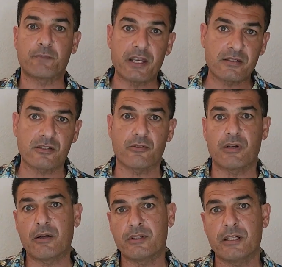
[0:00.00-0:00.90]
the spaces
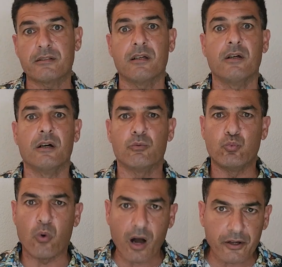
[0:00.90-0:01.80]
around it,
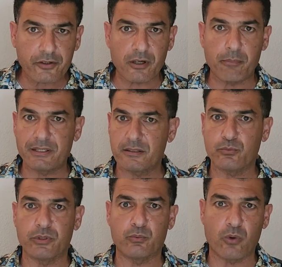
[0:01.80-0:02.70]
water,
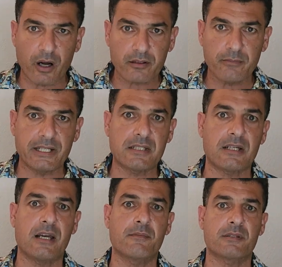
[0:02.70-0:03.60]
abundant with water many
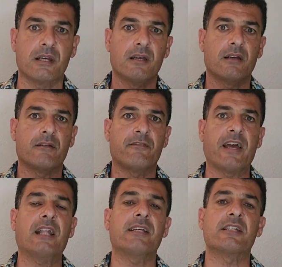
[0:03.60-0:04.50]
times. The
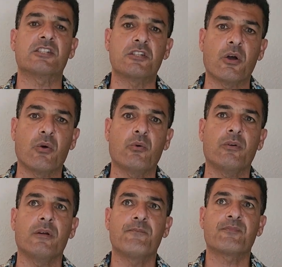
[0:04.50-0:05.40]
valley is
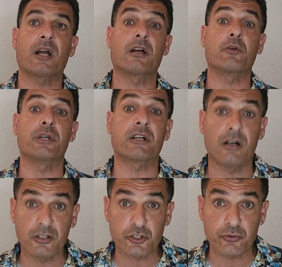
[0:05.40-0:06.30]
known,
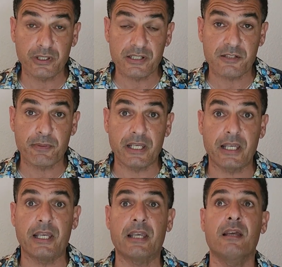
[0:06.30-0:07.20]
agriculturally
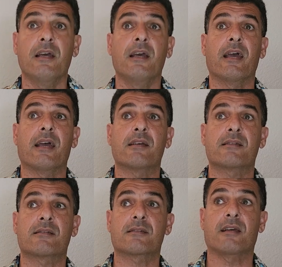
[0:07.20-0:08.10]
speaking,
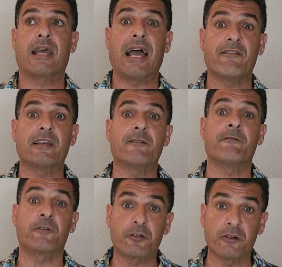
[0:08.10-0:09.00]
as having
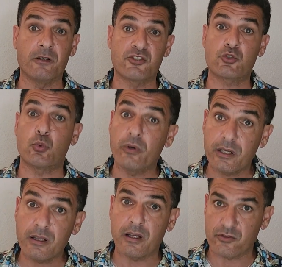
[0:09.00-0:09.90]
fertile
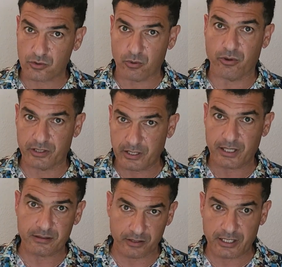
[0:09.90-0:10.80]
soil and so on. You
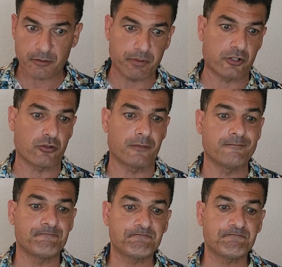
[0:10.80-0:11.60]
get the picture.